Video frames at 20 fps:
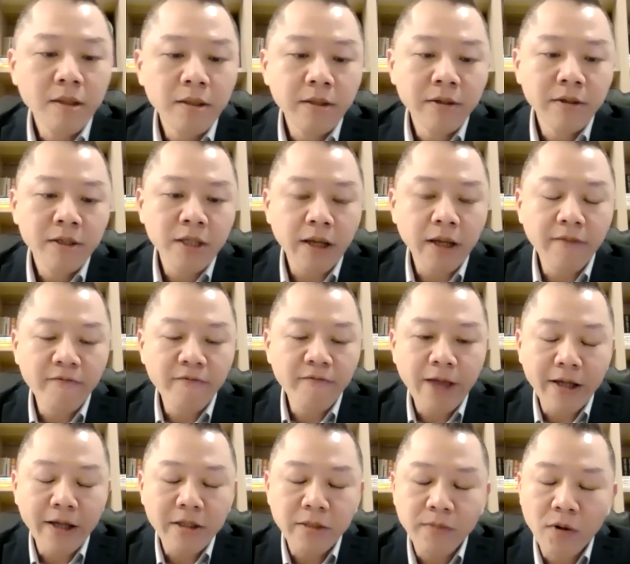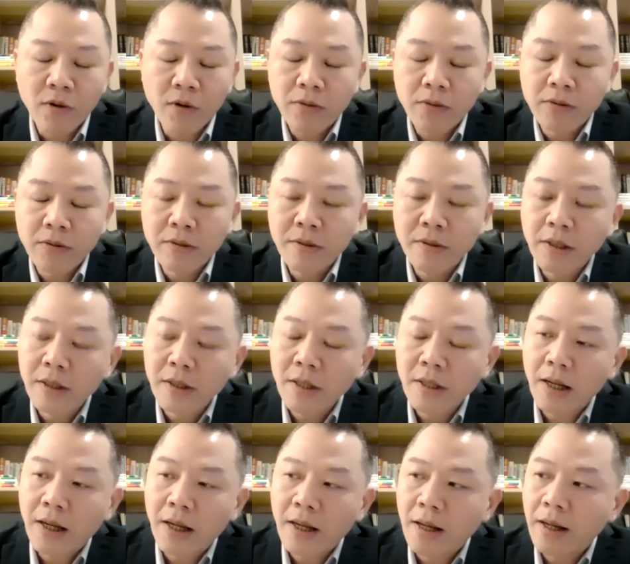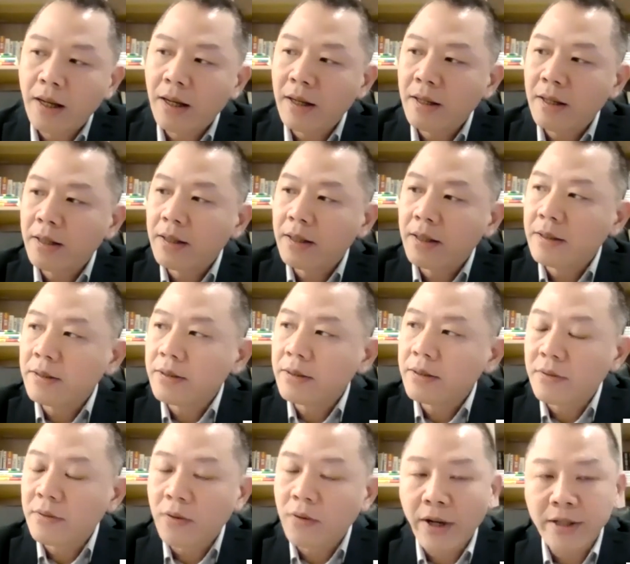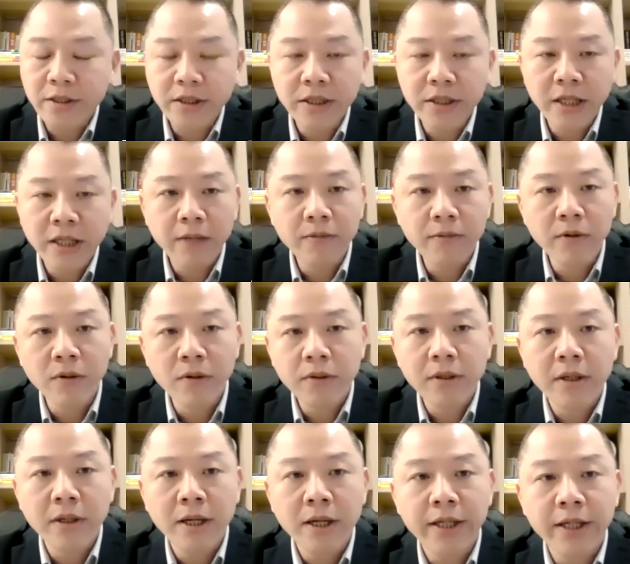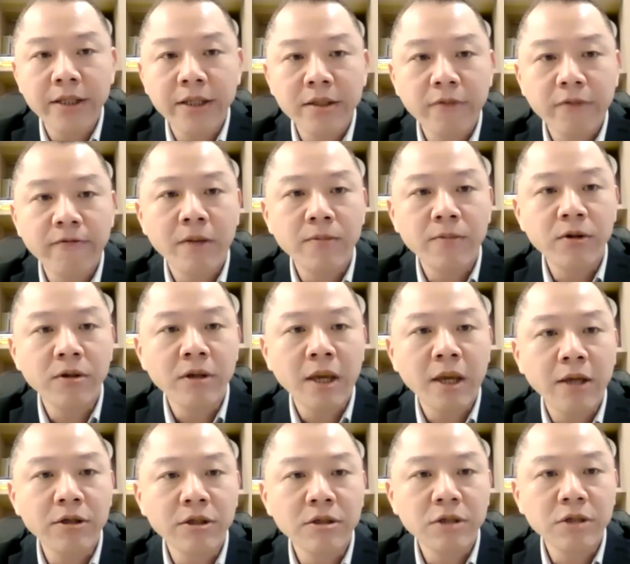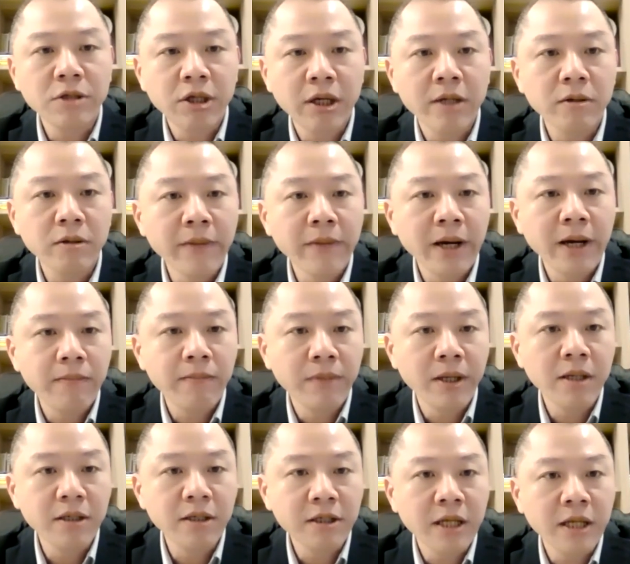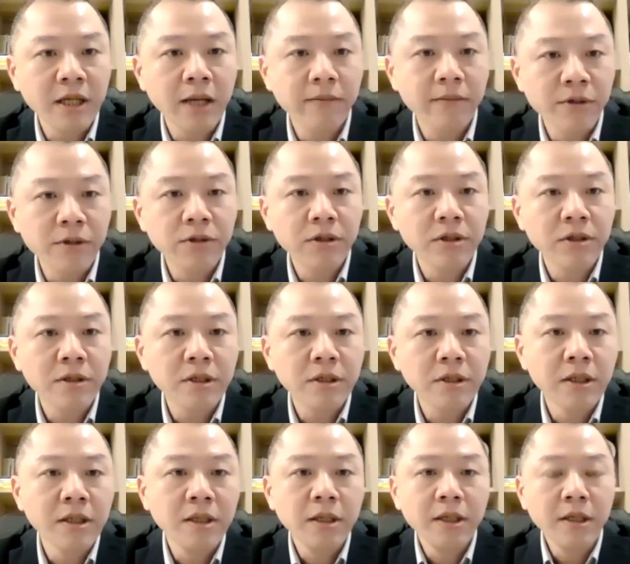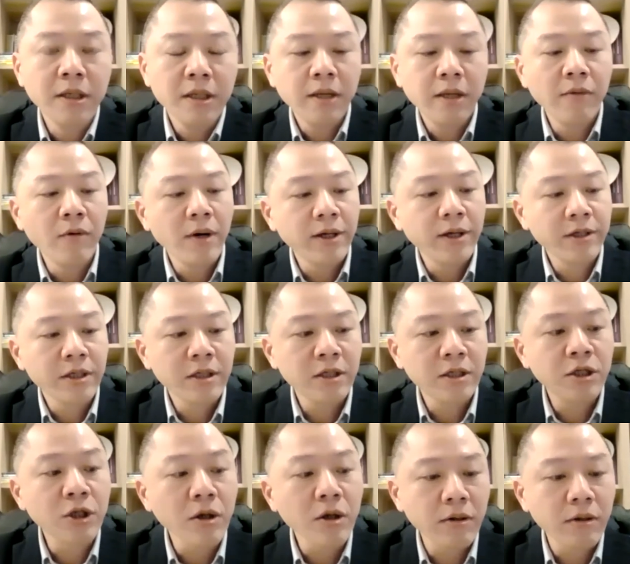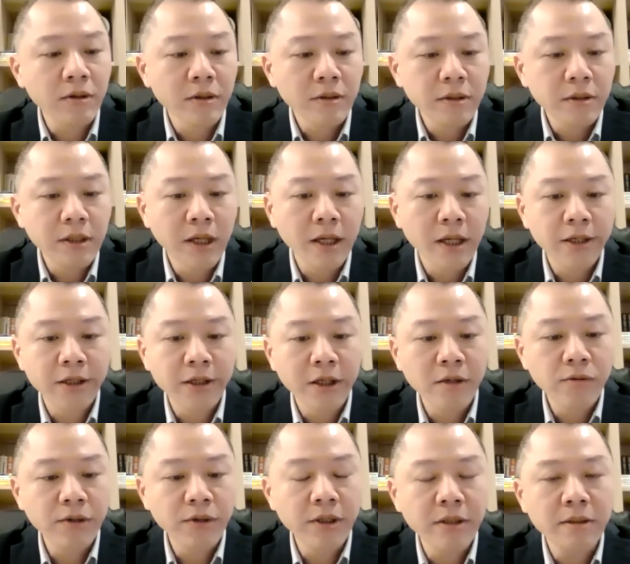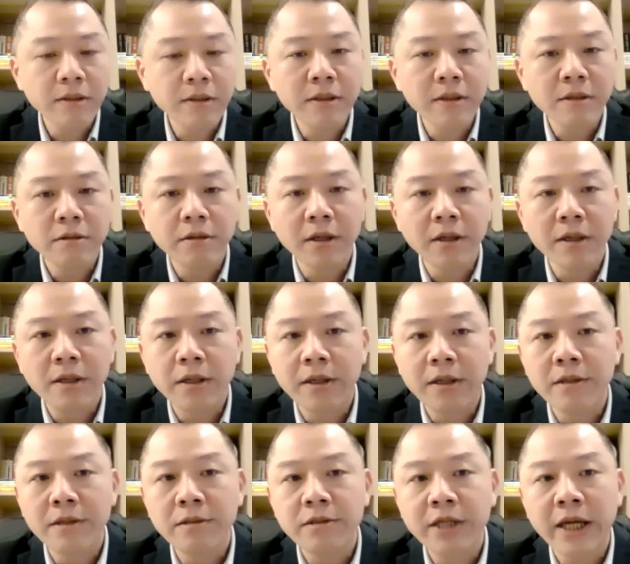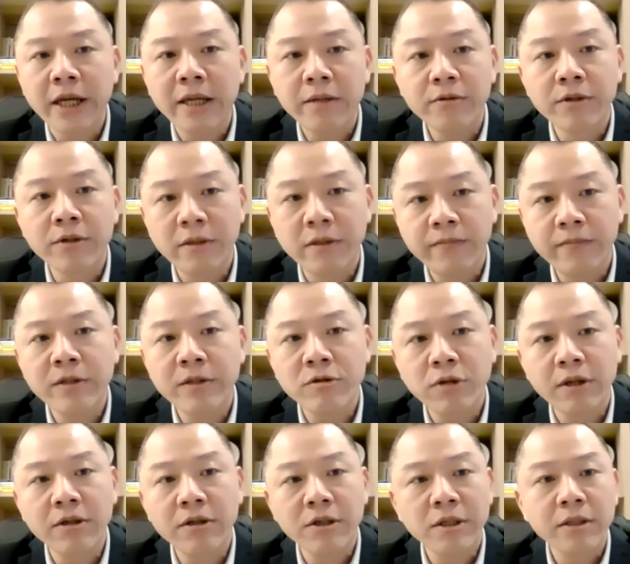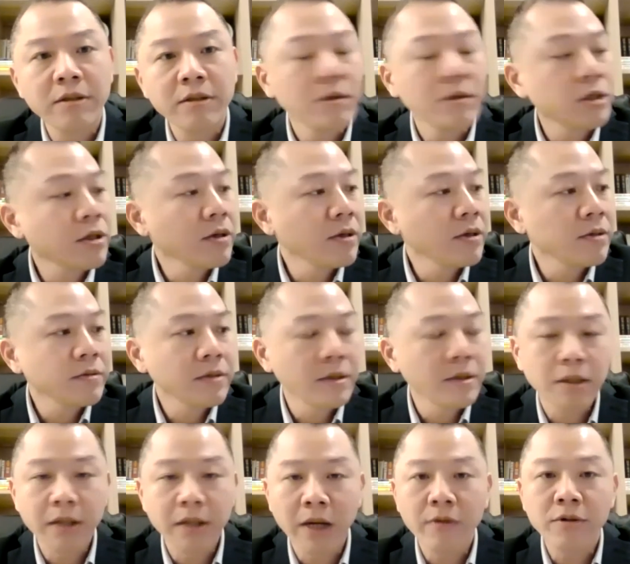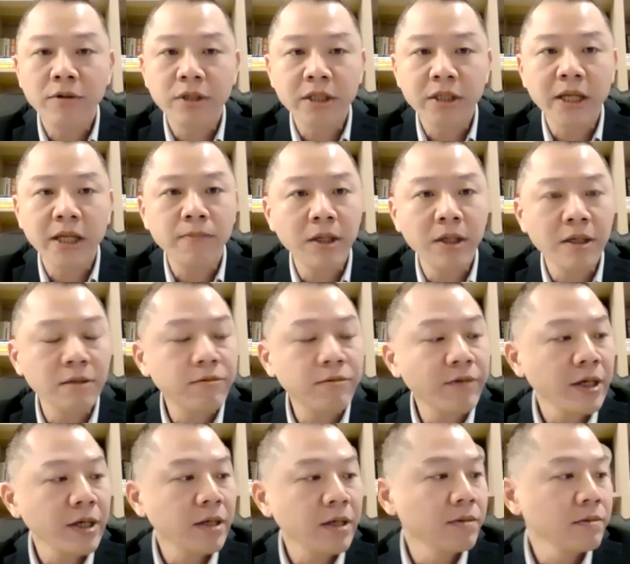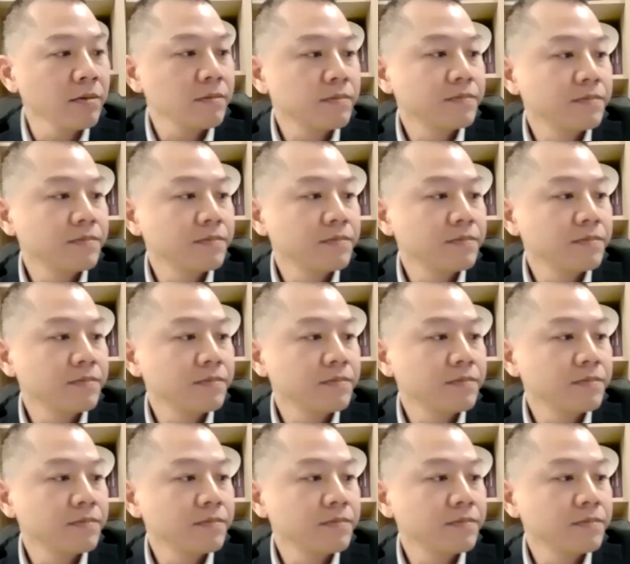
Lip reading: some flexible or under-table kind of communication channel might be established. It was so during Tsai Ing-wen administration. So I will stop here. Thank you.